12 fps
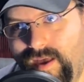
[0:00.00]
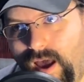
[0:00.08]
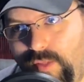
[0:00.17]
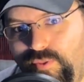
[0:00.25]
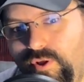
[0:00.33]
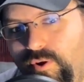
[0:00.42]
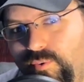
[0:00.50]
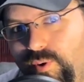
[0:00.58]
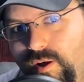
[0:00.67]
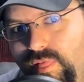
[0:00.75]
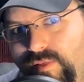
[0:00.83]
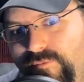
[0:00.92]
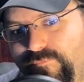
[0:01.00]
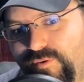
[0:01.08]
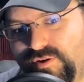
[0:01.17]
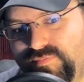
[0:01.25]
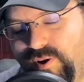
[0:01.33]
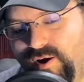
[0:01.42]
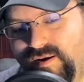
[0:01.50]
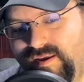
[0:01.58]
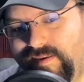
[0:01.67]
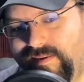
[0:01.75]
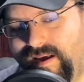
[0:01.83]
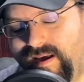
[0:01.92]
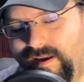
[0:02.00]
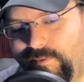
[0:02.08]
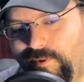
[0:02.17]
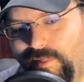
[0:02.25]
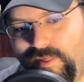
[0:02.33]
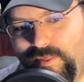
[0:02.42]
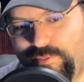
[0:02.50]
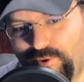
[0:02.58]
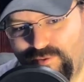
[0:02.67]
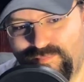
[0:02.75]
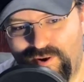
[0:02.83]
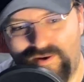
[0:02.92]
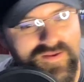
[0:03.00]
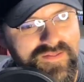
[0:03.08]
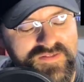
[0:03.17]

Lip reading: low-quality first-party and a high-quality third-party.